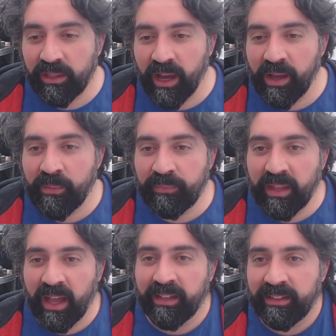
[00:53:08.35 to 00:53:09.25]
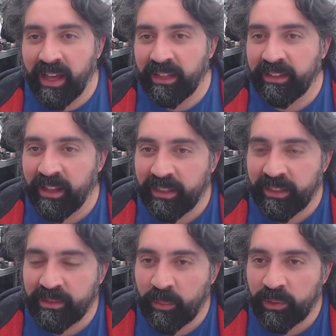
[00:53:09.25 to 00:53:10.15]
And I
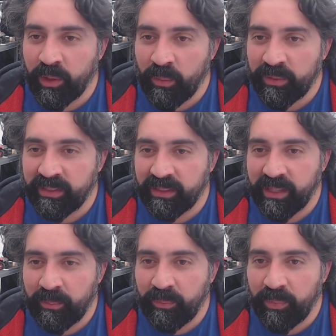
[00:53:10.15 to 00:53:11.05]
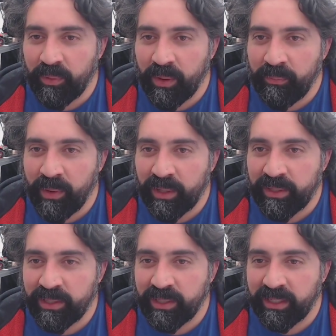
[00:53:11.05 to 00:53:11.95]
think someone commented they bought a
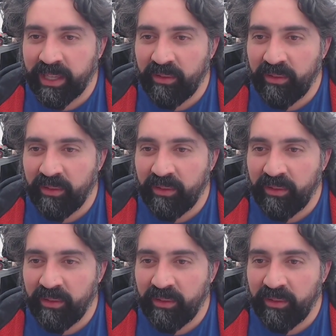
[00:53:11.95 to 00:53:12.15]
bunch.